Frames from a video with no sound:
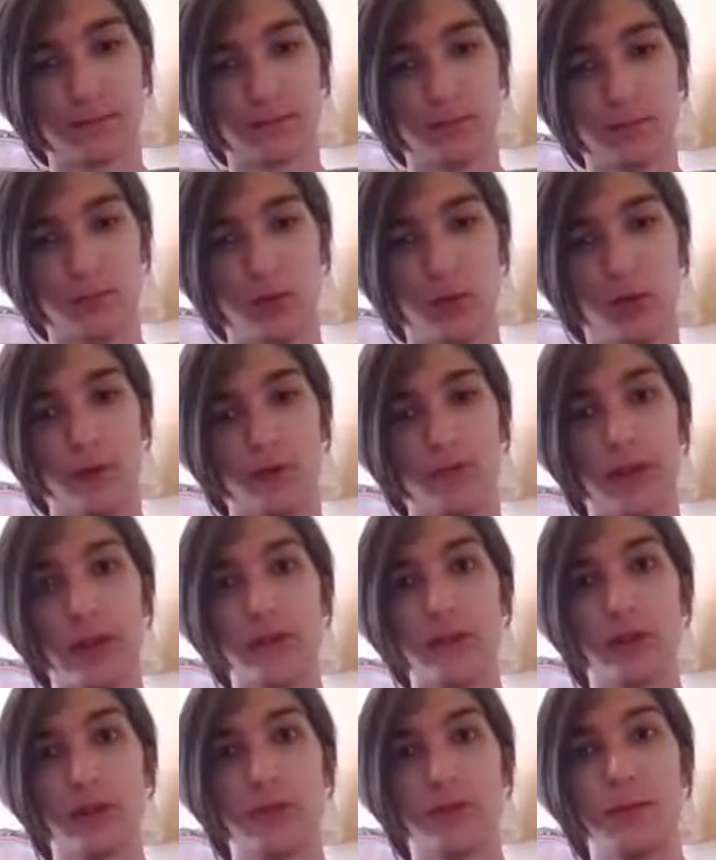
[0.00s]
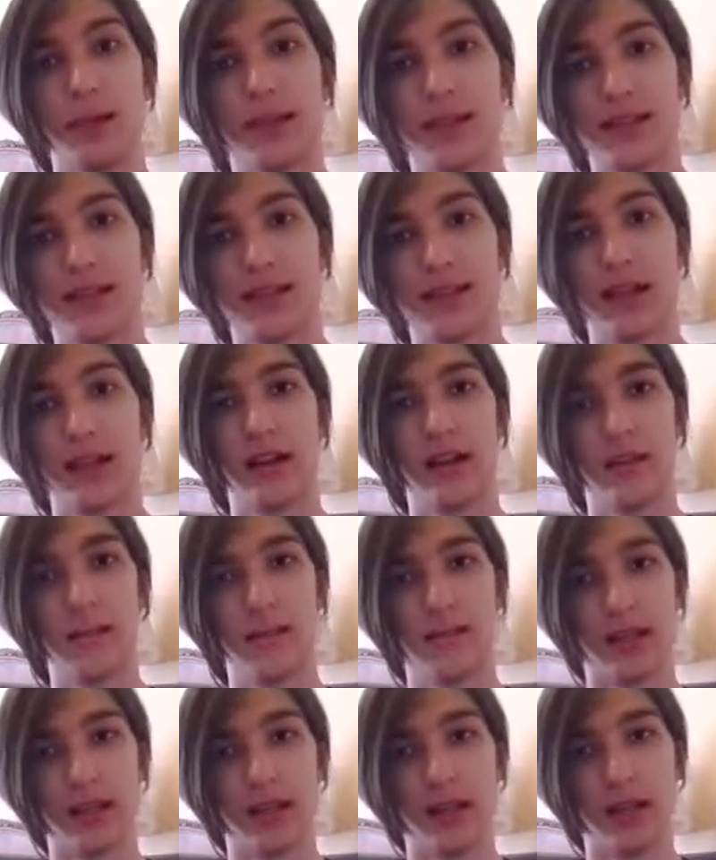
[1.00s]
more favorite picks that I ended up
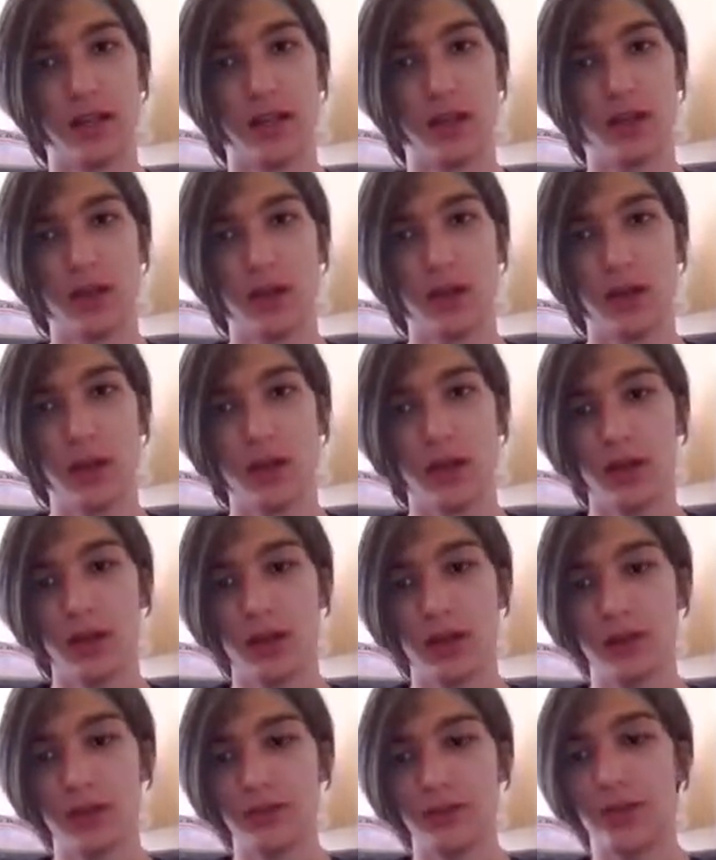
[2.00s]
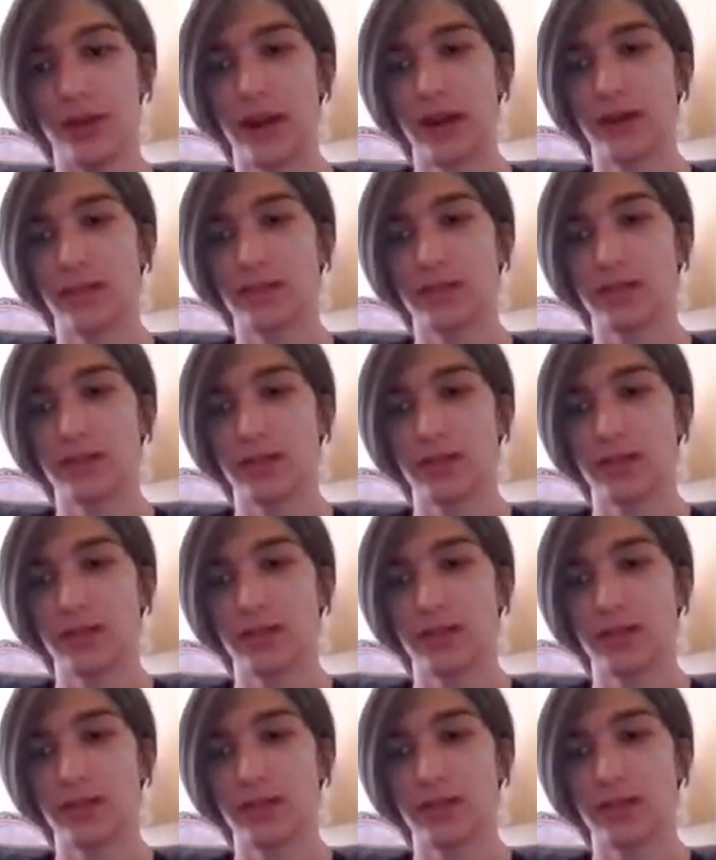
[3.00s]
picking up in the draft.